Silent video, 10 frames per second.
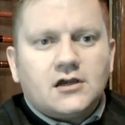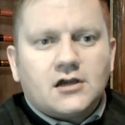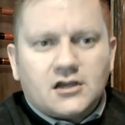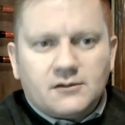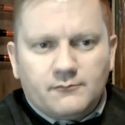
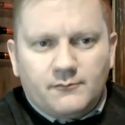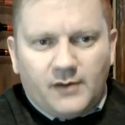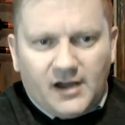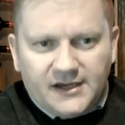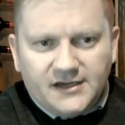
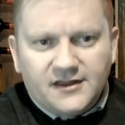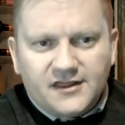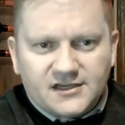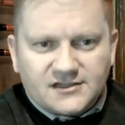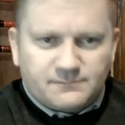Combine
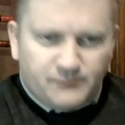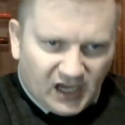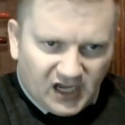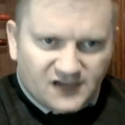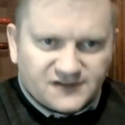this
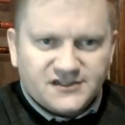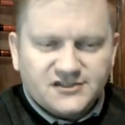parts